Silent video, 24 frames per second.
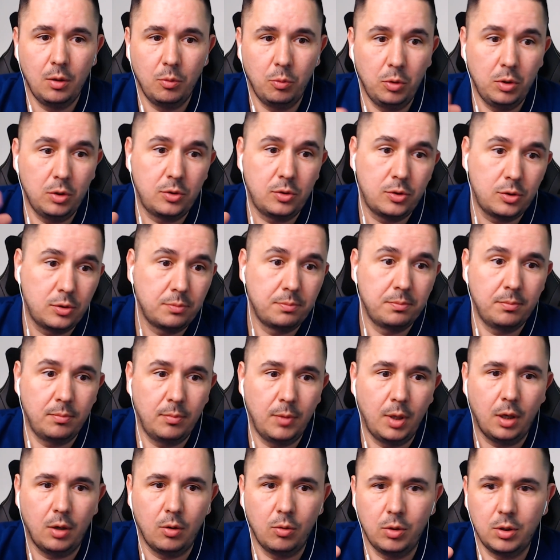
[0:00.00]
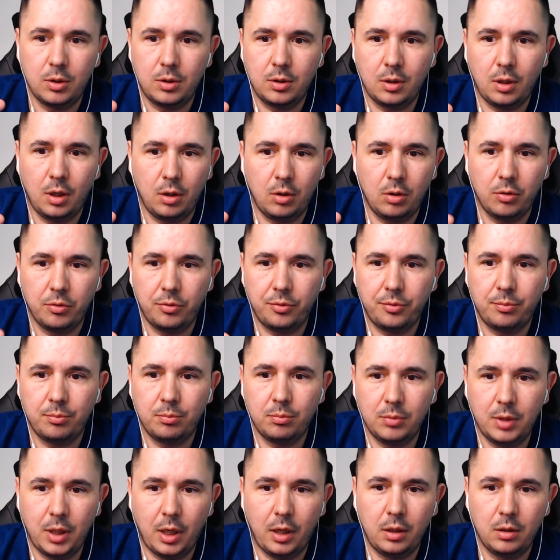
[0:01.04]
which now it kind of
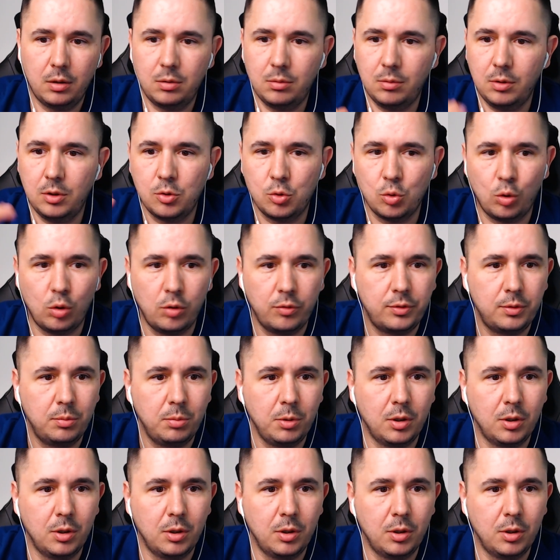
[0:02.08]
dissolved,